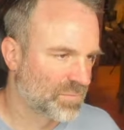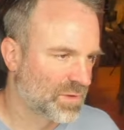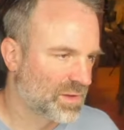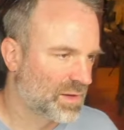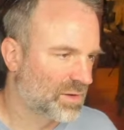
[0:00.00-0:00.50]

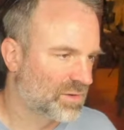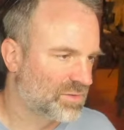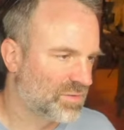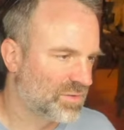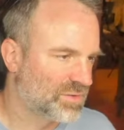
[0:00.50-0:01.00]
I'm going to
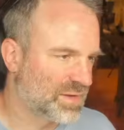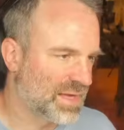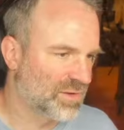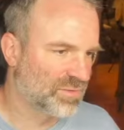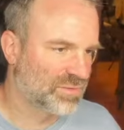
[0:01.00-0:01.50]
turn this
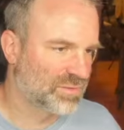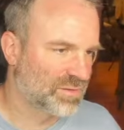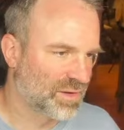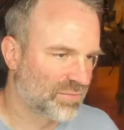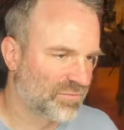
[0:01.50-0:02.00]
delay on.
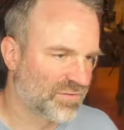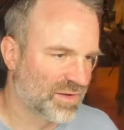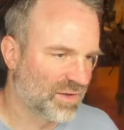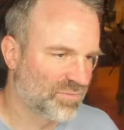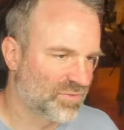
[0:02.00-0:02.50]

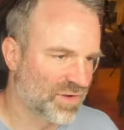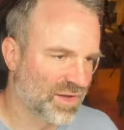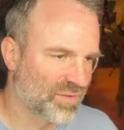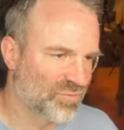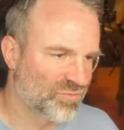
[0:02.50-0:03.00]
I'm
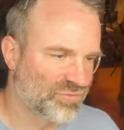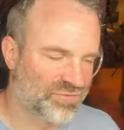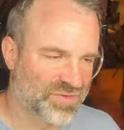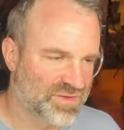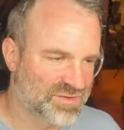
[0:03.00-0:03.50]
like
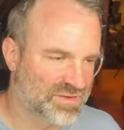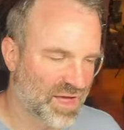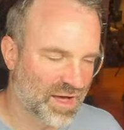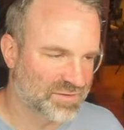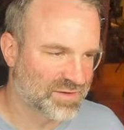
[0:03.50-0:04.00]

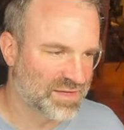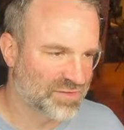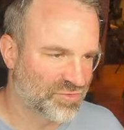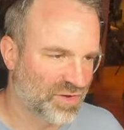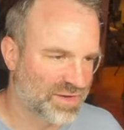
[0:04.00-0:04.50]
utterly
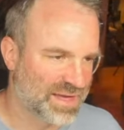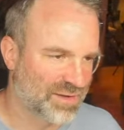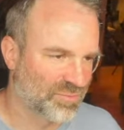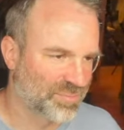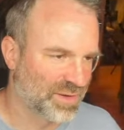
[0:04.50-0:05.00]
dried
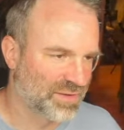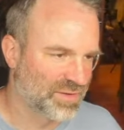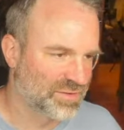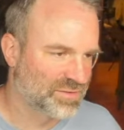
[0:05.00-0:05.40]
out by this